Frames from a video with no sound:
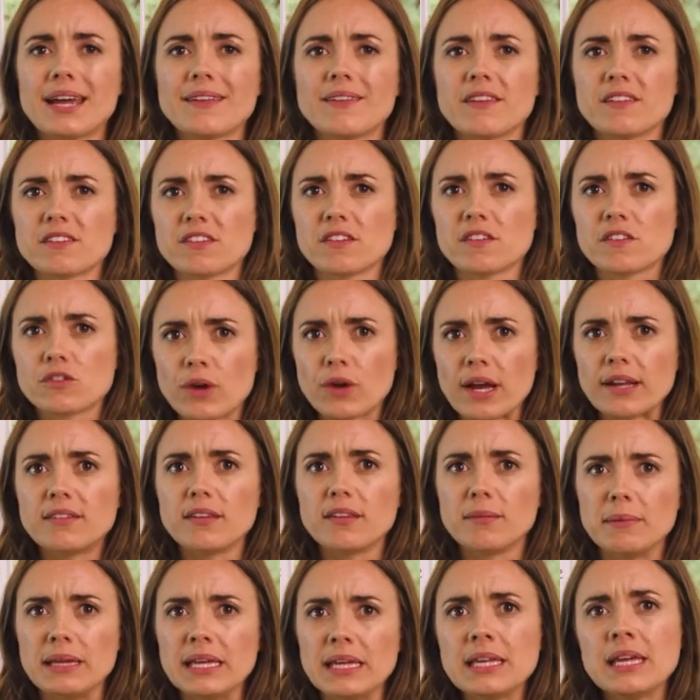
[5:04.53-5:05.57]
that's distracting
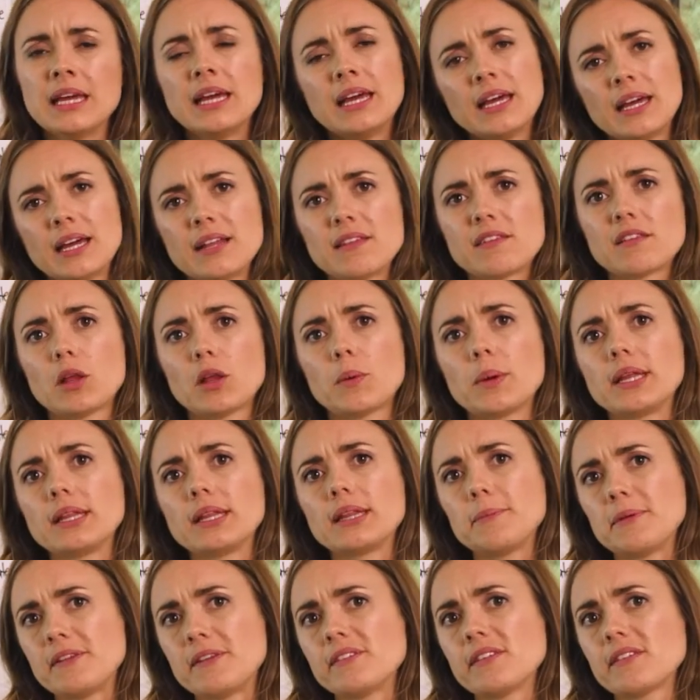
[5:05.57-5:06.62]
me and slowing the
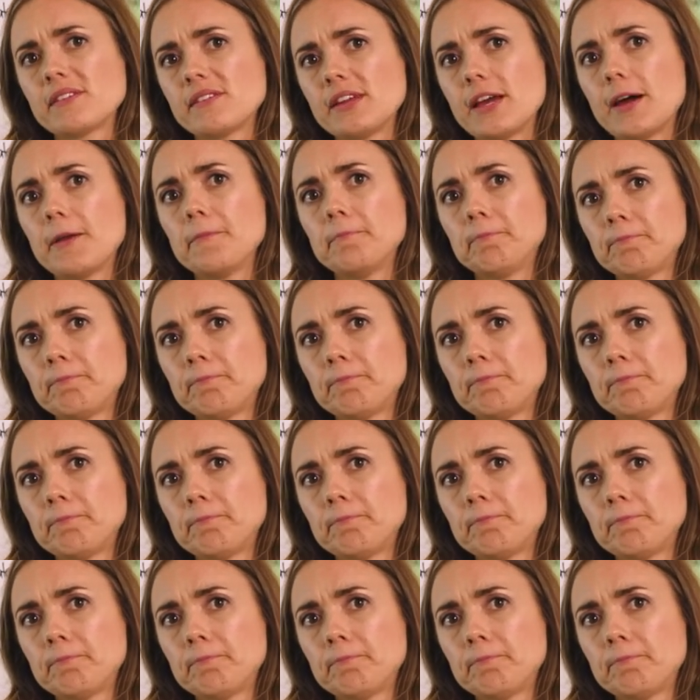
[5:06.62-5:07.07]
business down.